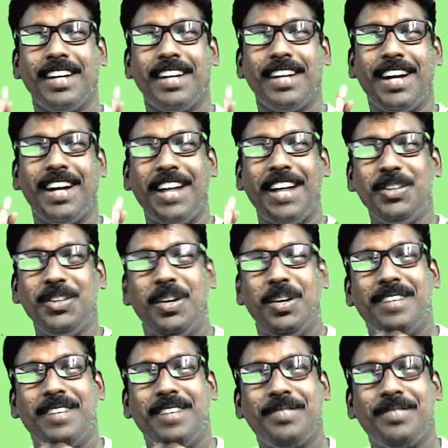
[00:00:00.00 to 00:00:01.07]
Hi to all,
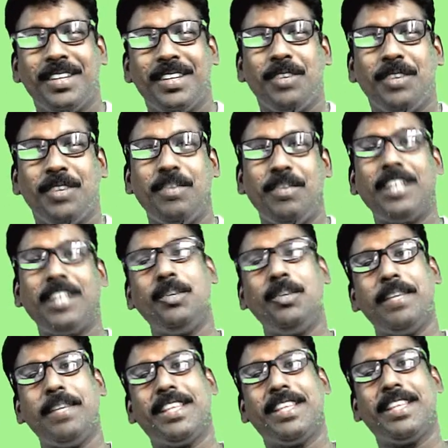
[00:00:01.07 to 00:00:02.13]
welcome to
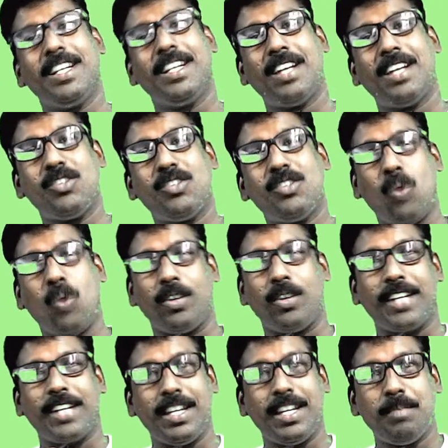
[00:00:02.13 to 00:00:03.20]
my third class on
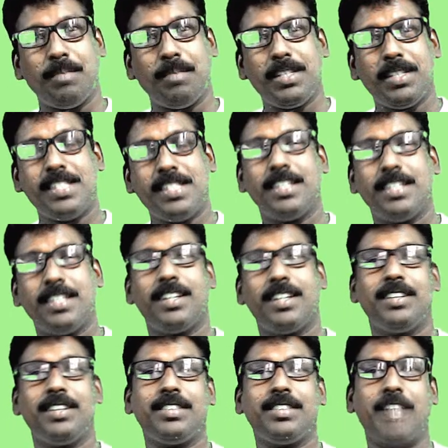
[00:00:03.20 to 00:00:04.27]
real numbers,
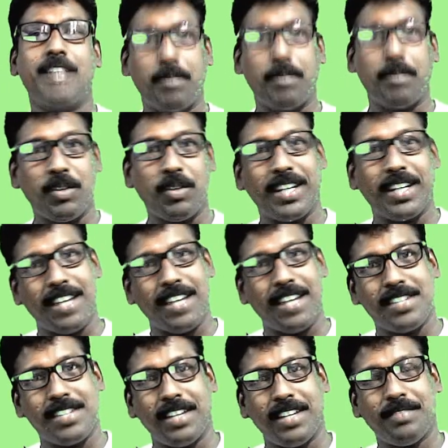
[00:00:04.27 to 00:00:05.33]
chapter 1
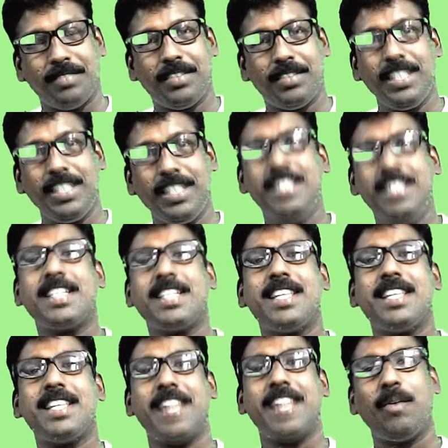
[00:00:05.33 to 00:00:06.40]
class 10. In this
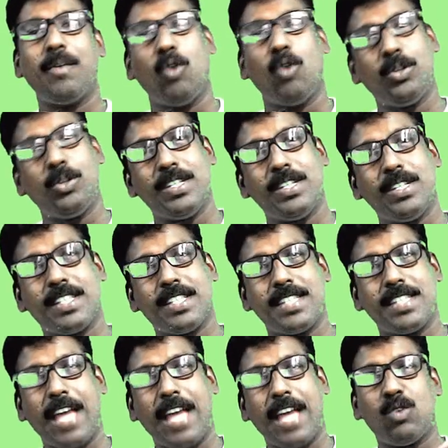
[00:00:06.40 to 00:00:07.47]
class I am going to
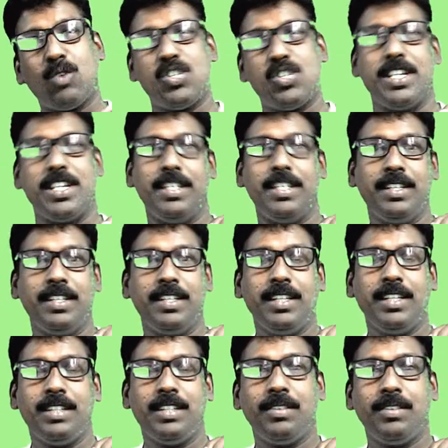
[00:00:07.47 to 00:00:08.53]
discuss a question
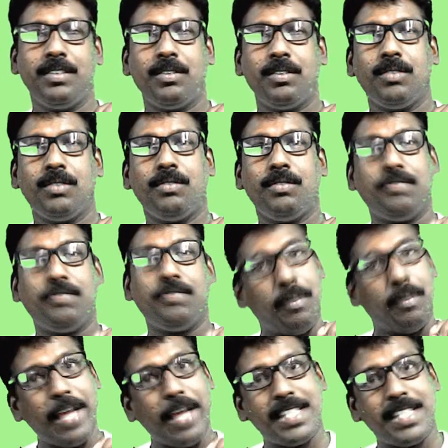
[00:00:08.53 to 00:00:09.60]

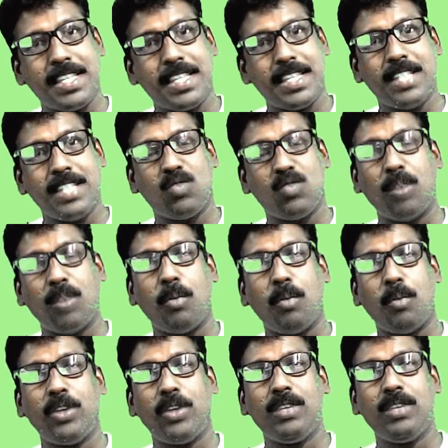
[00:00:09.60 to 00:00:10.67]
from exercise
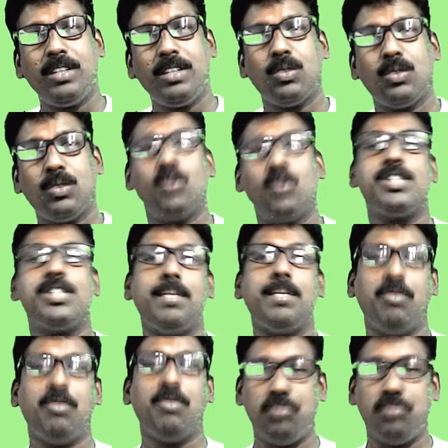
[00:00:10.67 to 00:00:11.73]
1.1 question
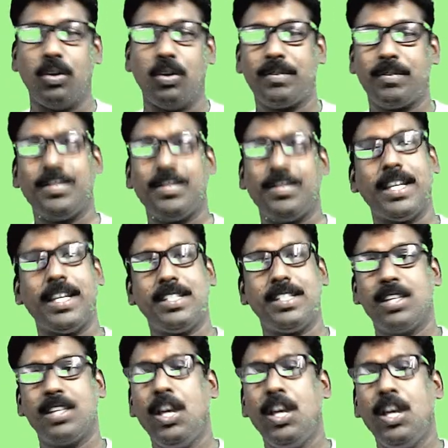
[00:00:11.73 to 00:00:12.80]
number 4, that
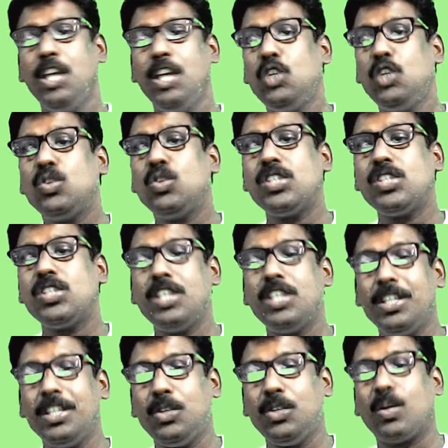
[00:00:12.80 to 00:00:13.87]
is use
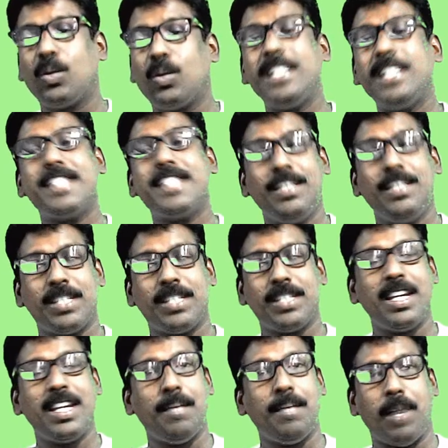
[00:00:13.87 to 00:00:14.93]
Euclid's division
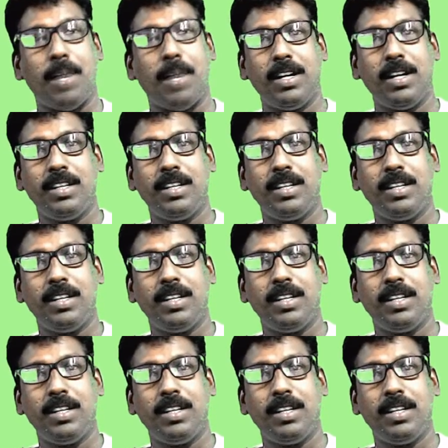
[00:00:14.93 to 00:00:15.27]
lemma